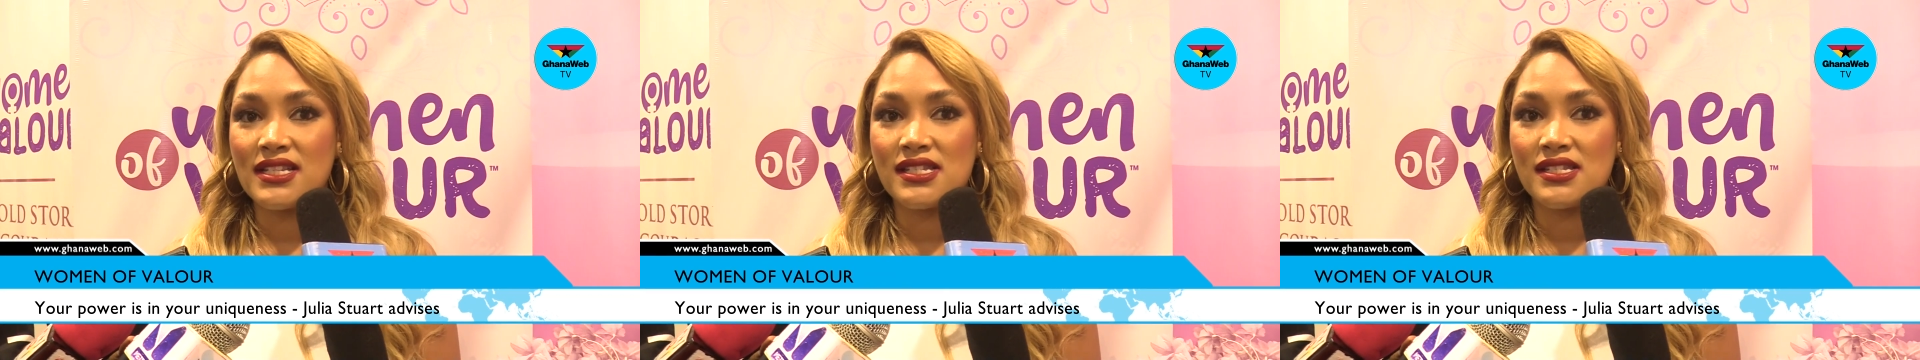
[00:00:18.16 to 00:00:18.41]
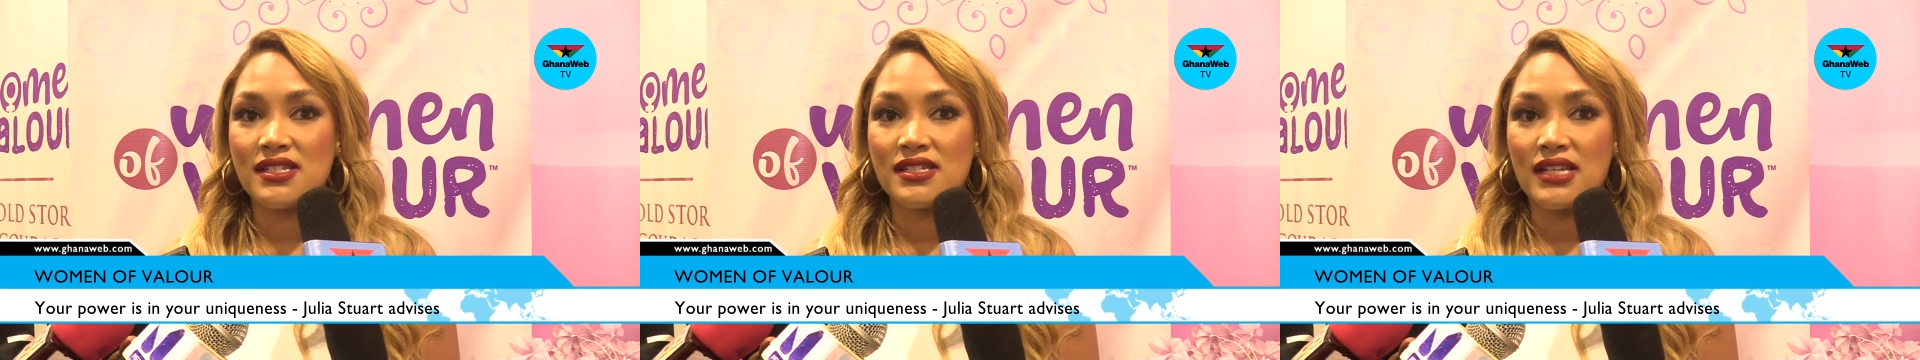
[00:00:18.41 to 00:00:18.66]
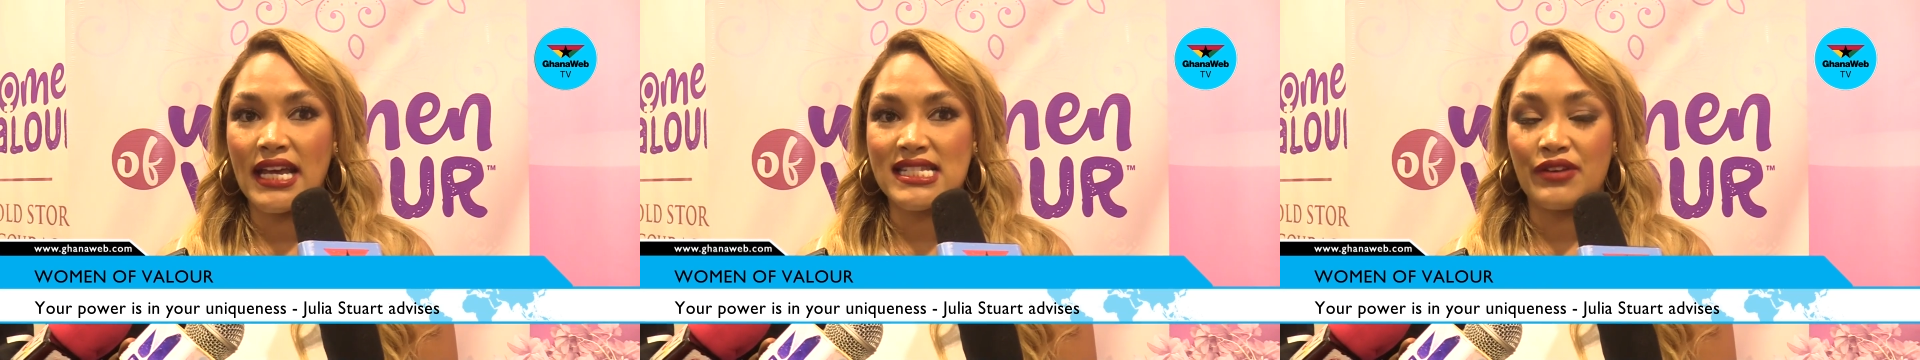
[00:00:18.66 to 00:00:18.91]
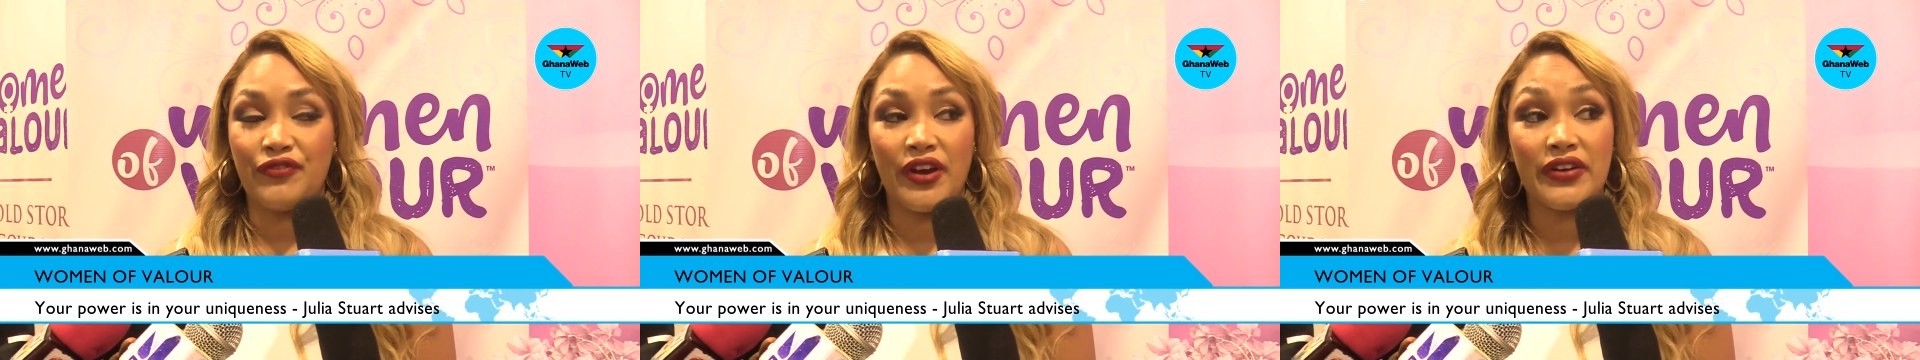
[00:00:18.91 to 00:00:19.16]

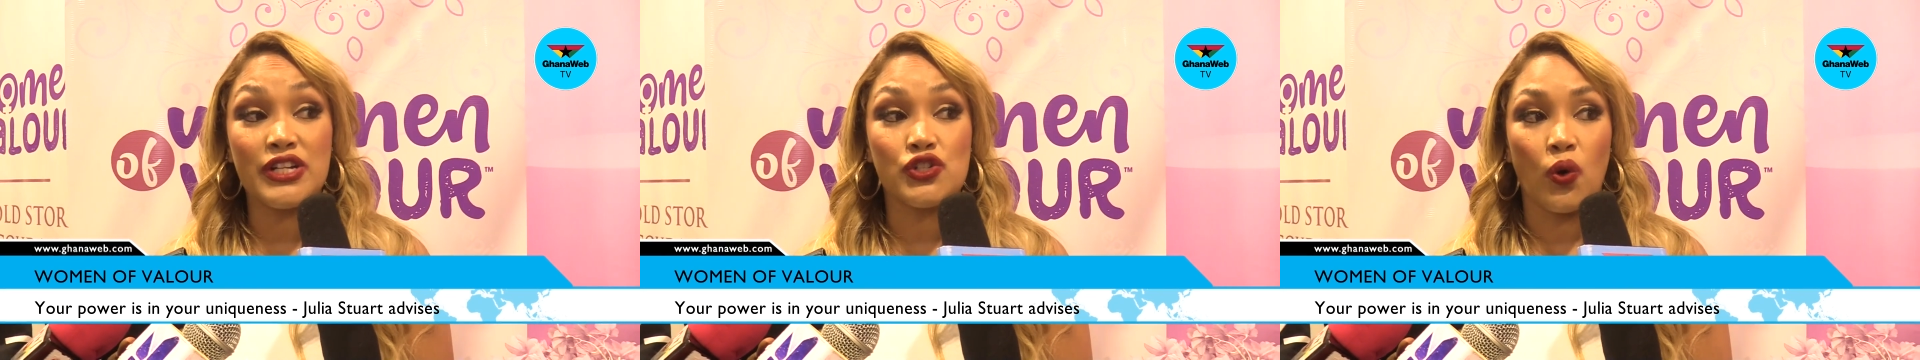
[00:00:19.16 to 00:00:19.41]
it's a very